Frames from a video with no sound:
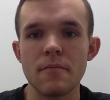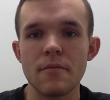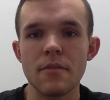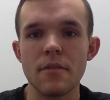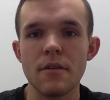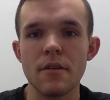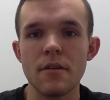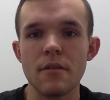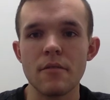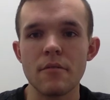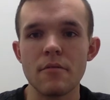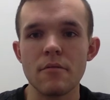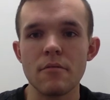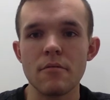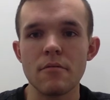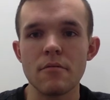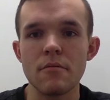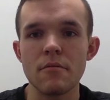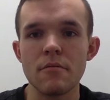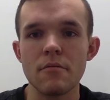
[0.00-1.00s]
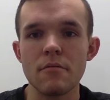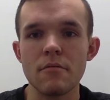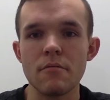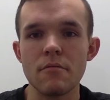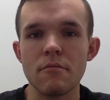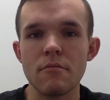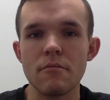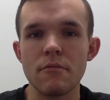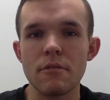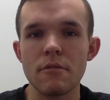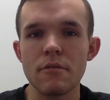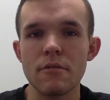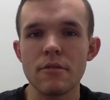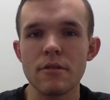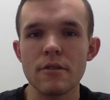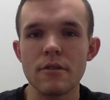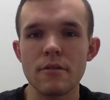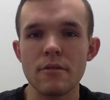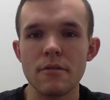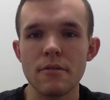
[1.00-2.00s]
that we really
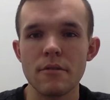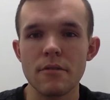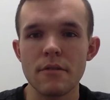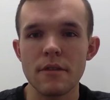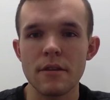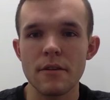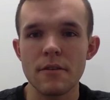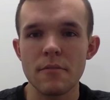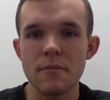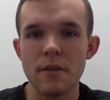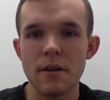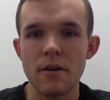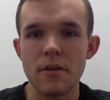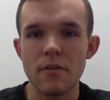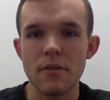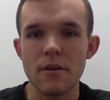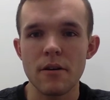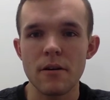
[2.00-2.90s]
don't think about